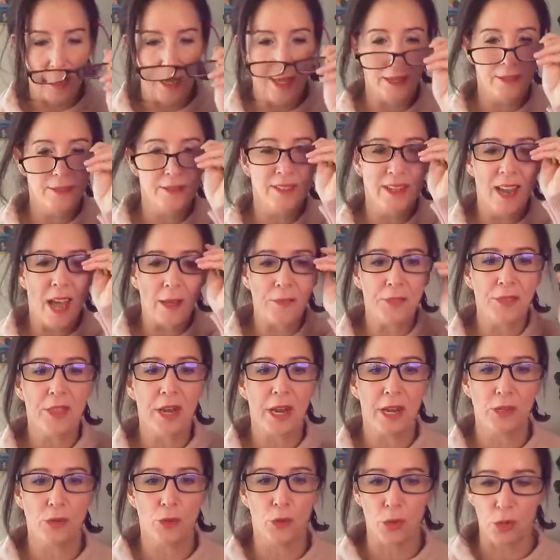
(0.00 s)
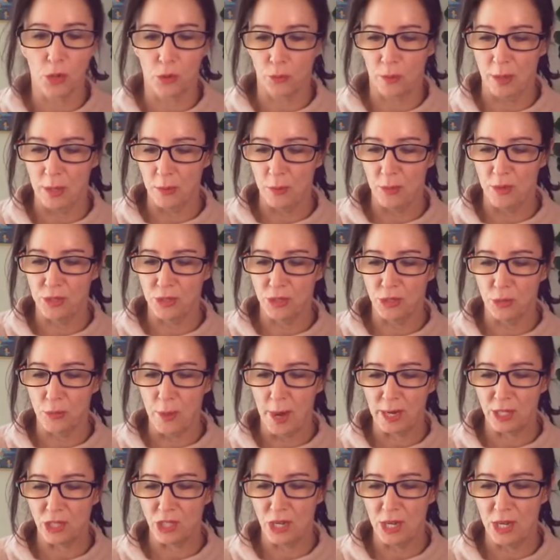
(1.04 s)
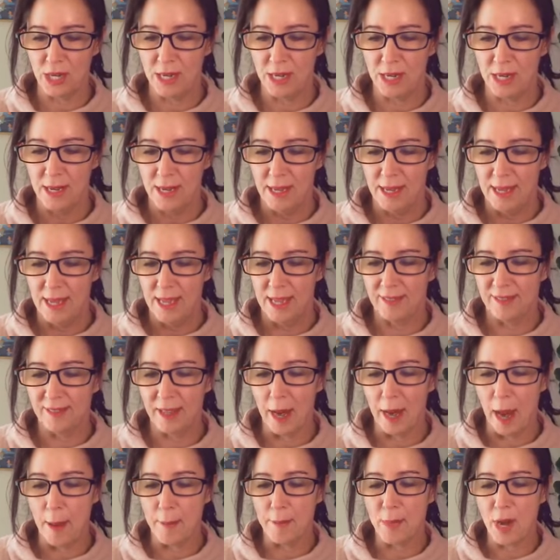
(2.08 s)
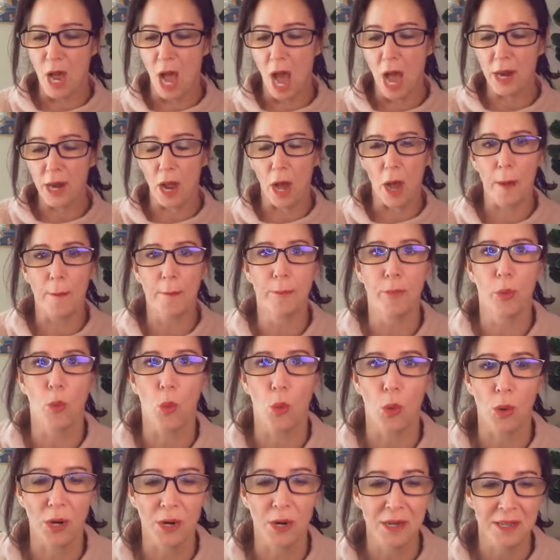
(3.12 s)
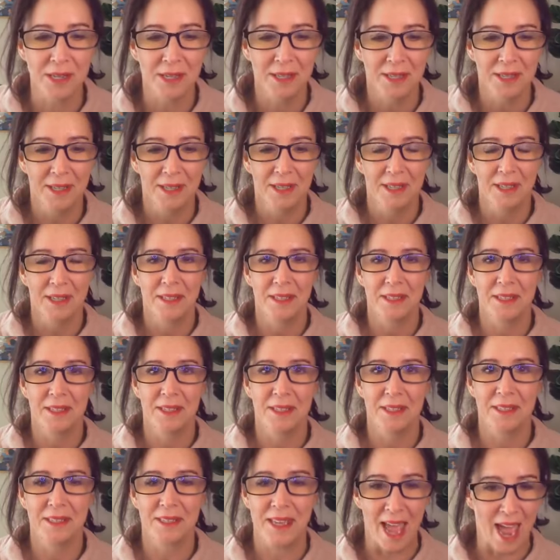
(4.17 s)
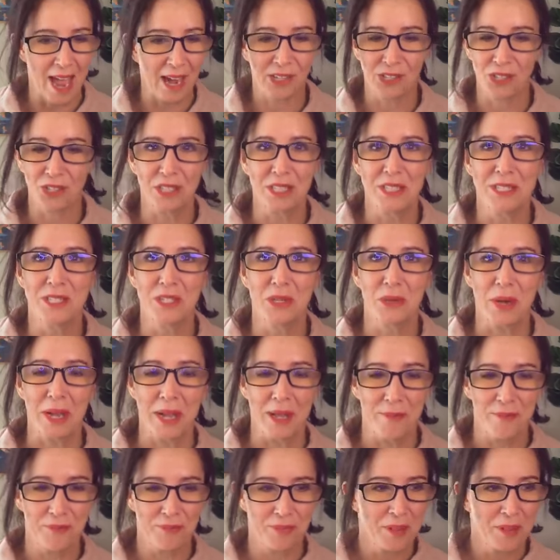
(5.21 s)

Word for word: It's not that I don't agree with the direction, it's that I'm not on board to actually do it.